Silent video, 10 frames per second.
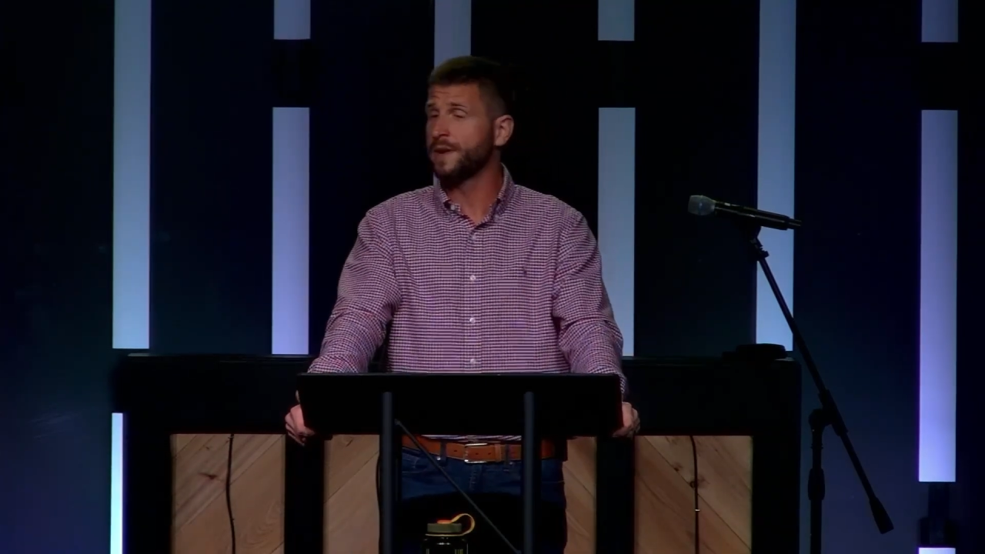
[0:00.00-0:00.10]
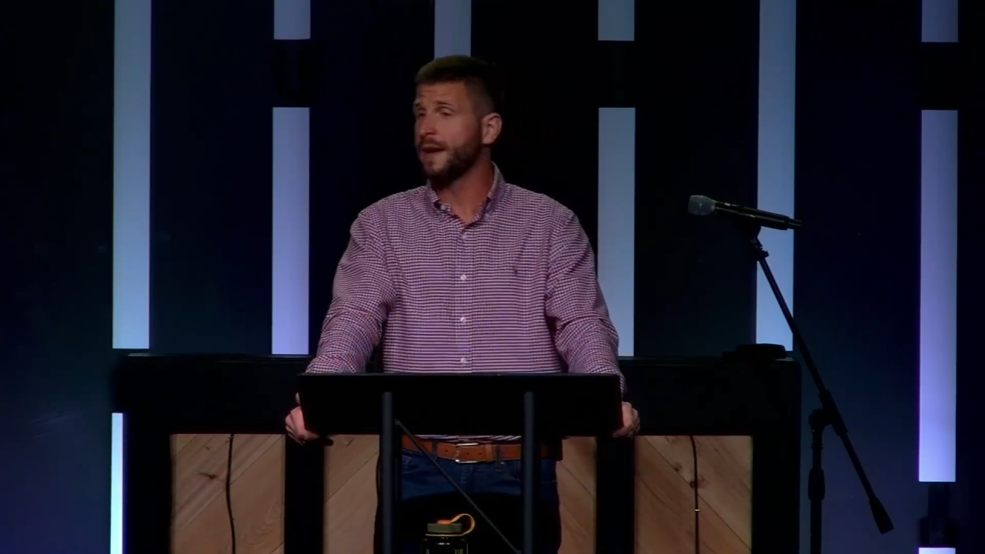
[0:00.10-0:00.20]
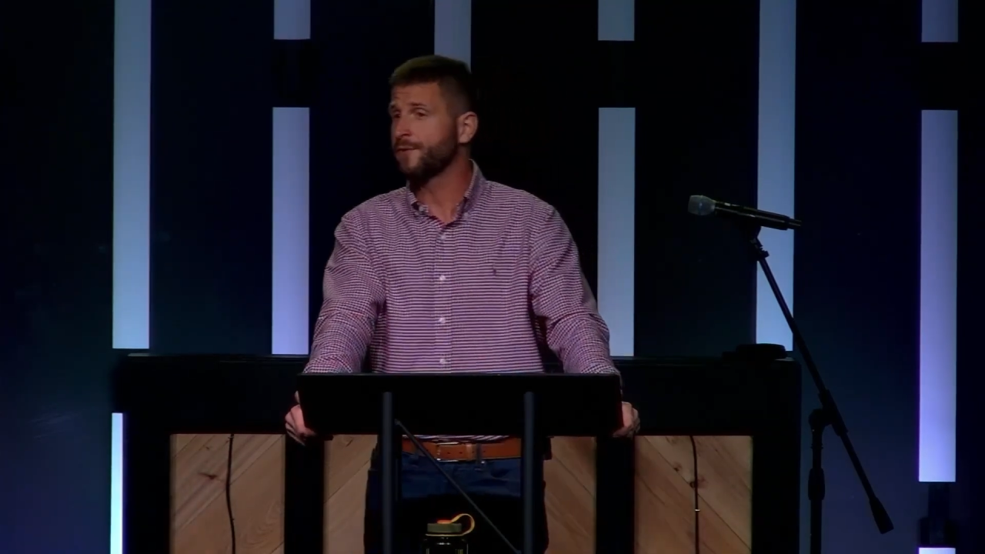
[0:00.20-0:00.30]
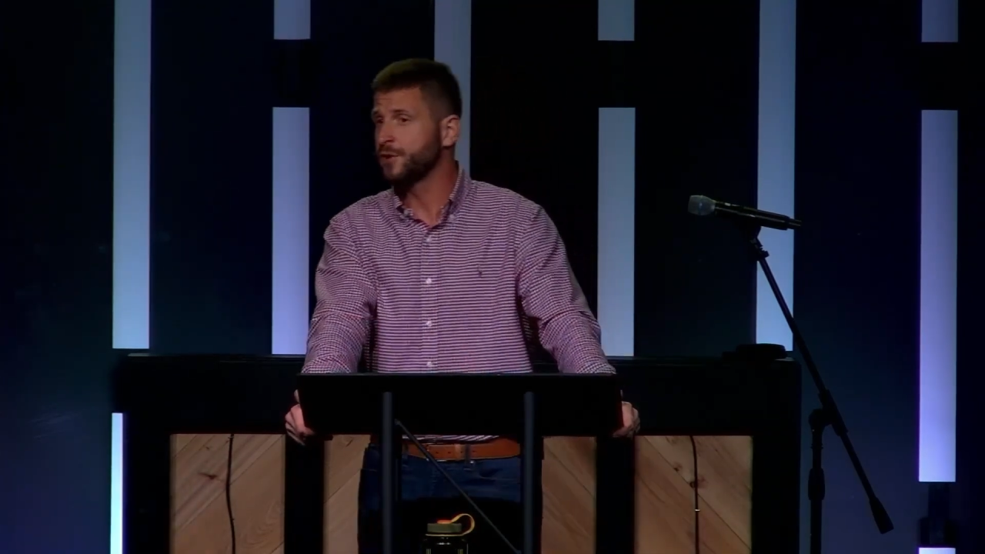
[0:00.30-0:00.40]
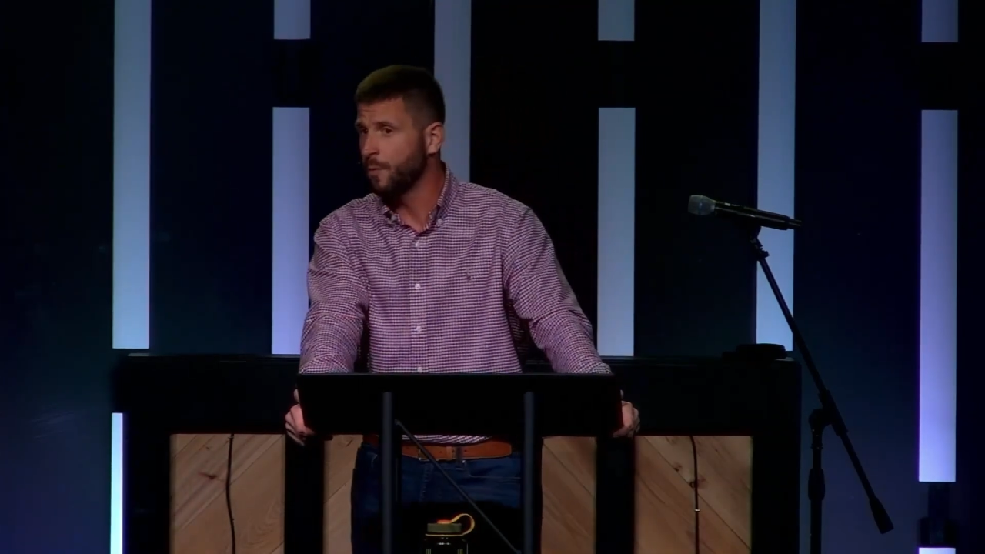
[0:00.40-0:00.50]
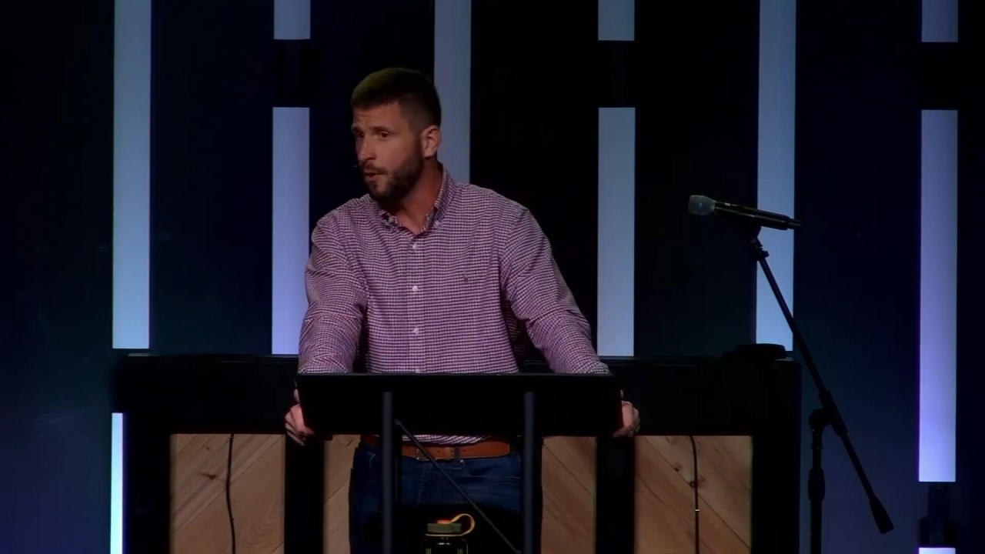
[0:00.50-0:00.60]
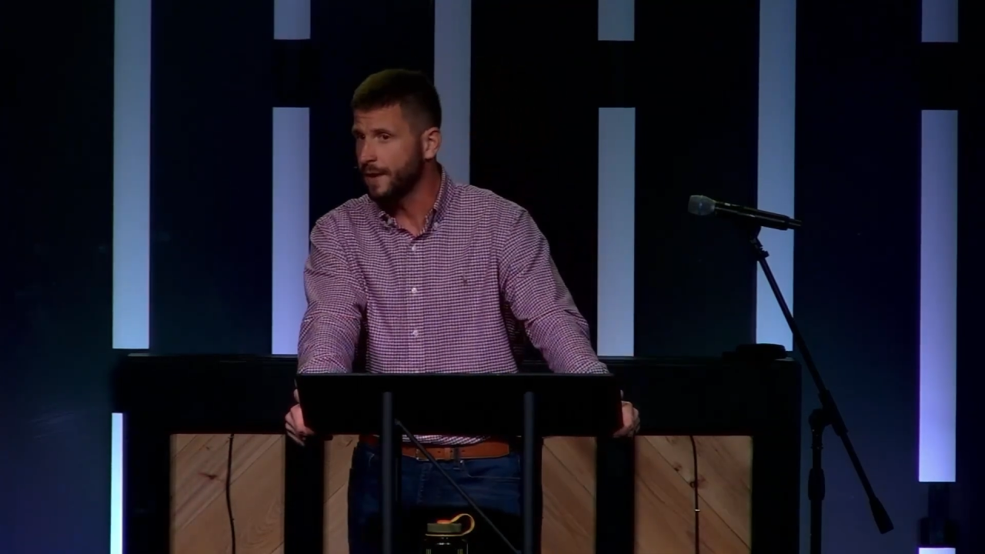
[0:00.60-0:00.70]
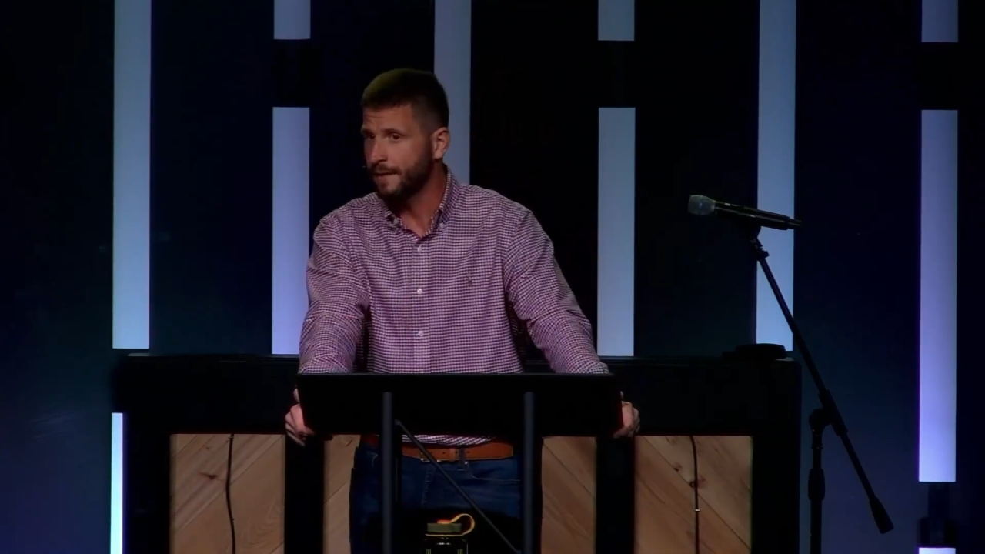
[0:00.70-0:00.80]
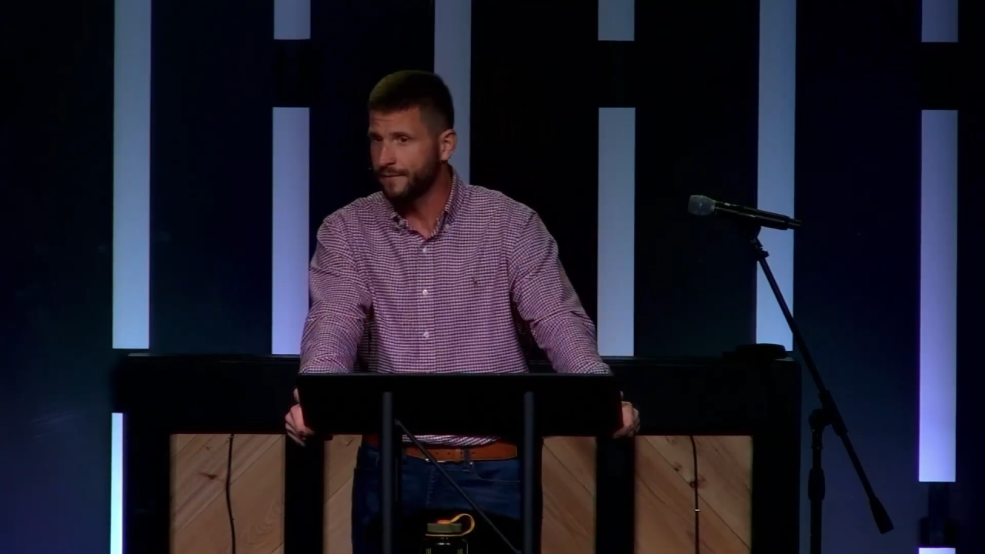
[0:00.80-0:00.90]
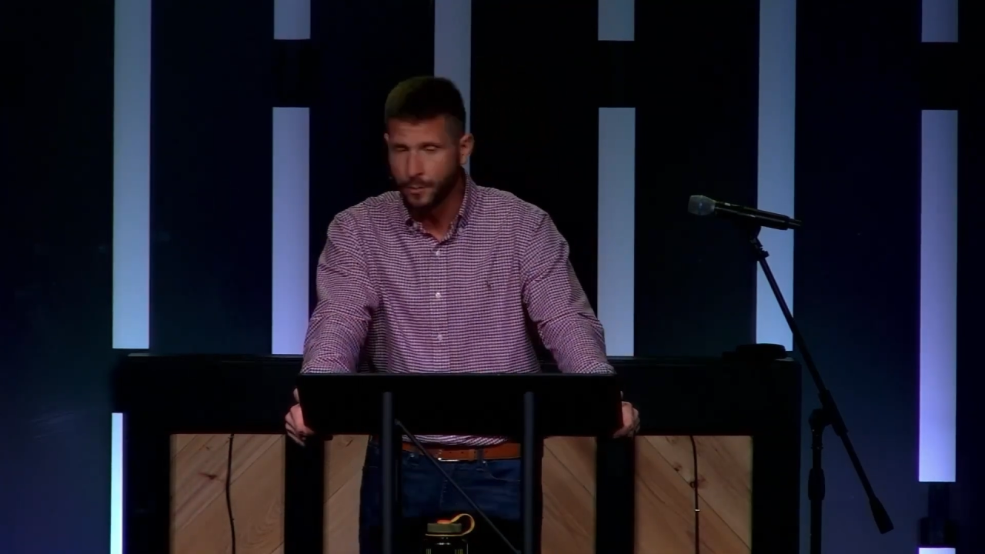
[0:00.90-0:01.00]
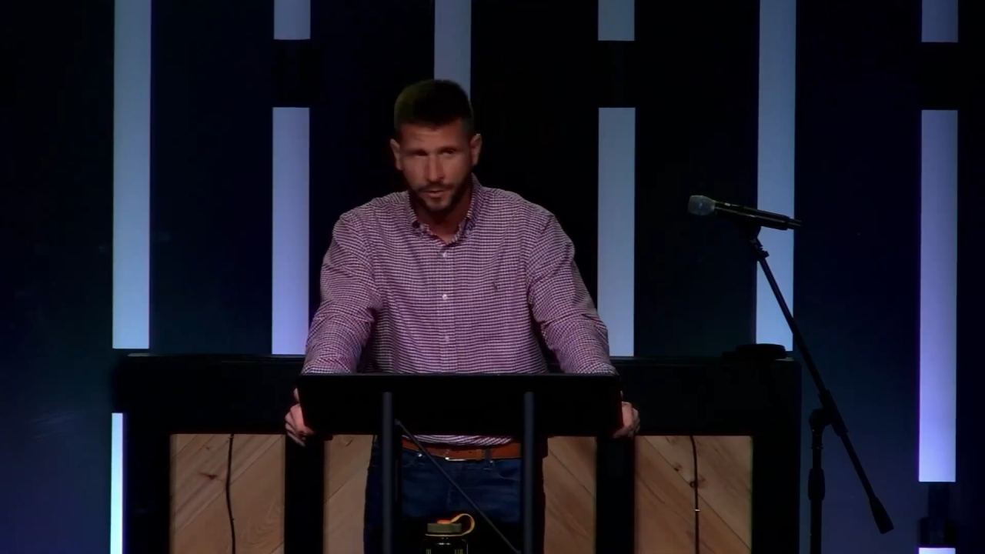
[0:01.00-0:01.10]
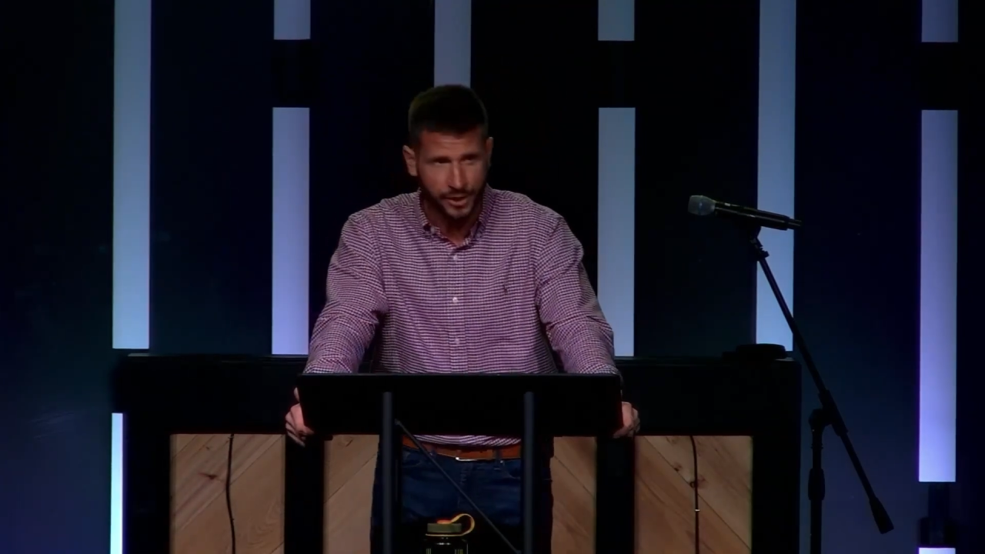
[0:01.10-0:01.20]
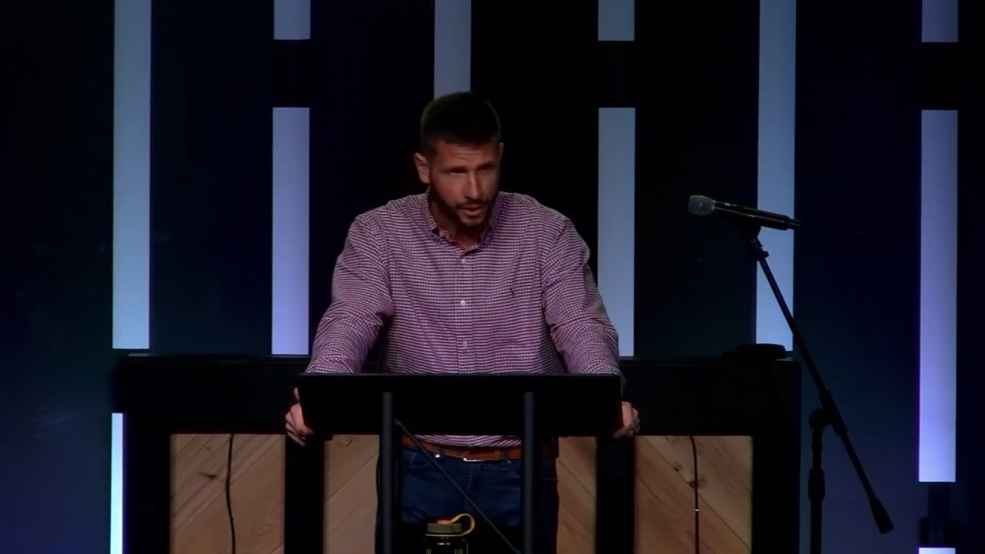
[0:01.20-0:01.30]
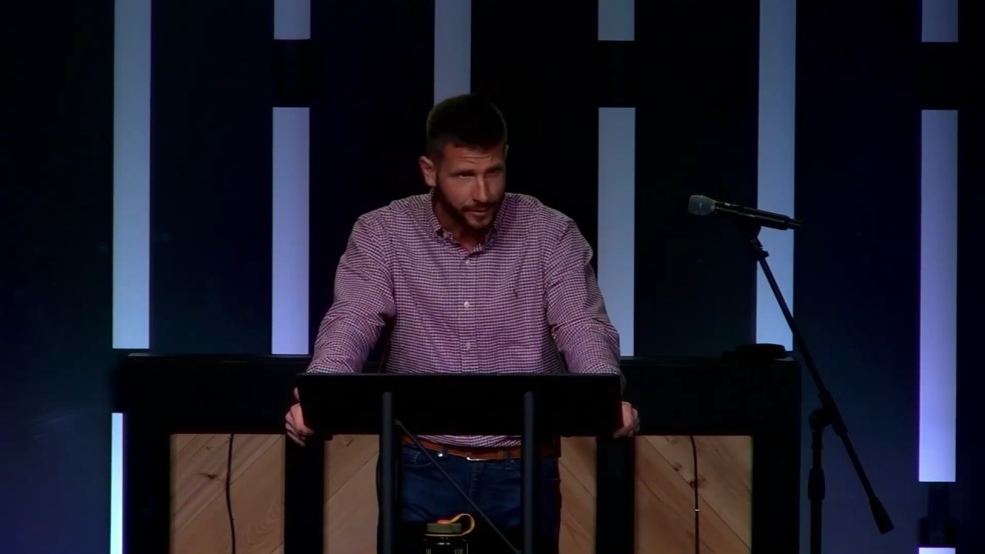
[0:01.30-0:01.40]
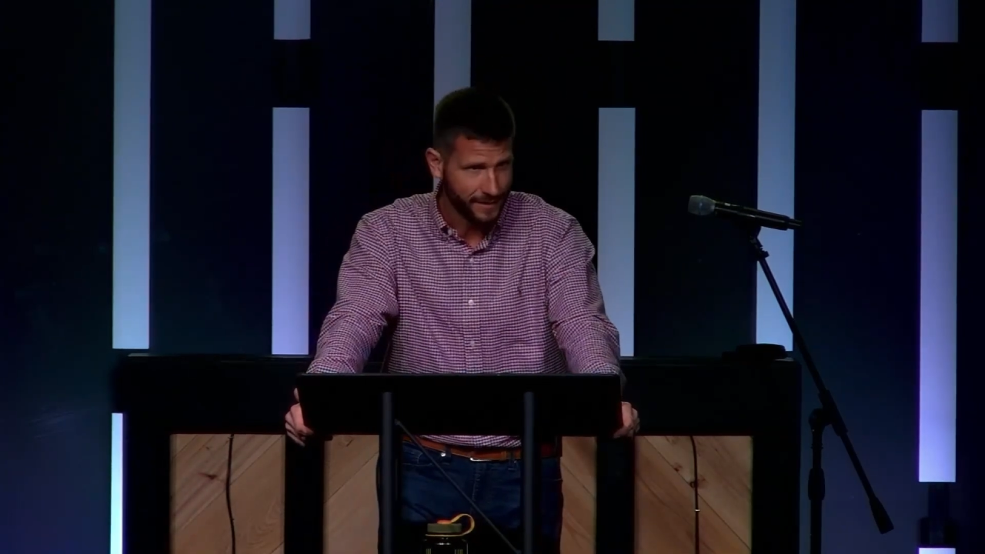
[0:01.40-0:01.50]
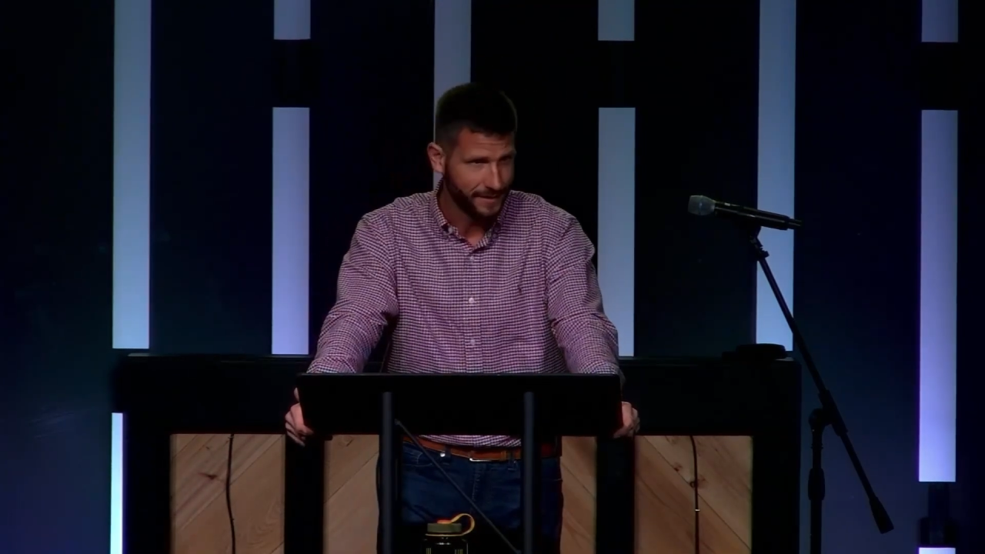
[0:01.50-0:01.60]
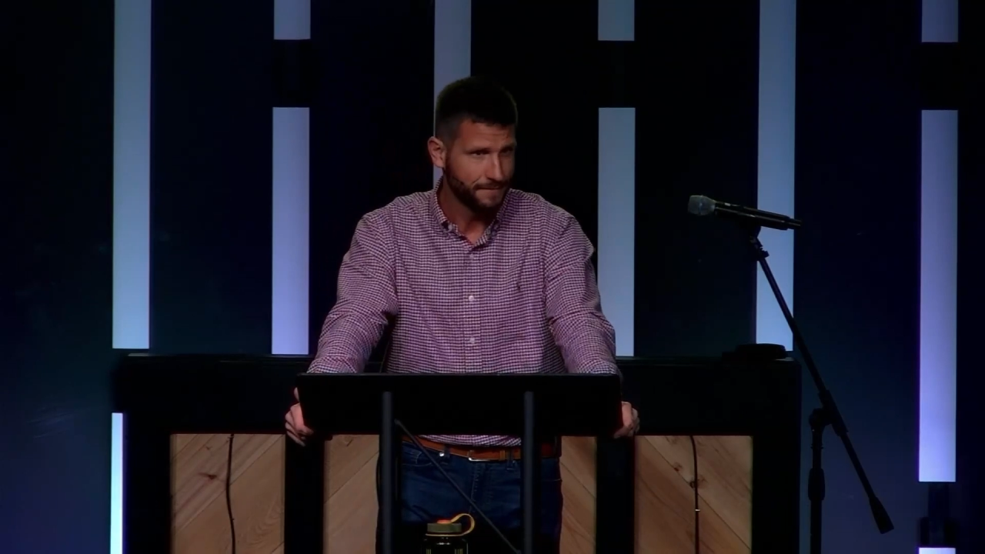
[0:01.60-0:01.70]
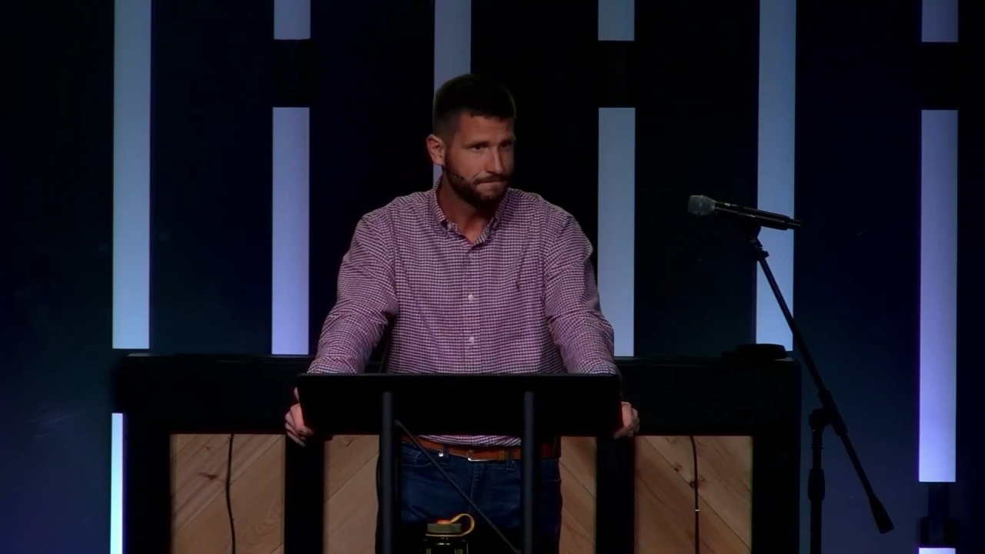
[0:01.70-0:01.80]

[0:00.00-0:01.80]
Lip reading: whenever you want, however you want to do it.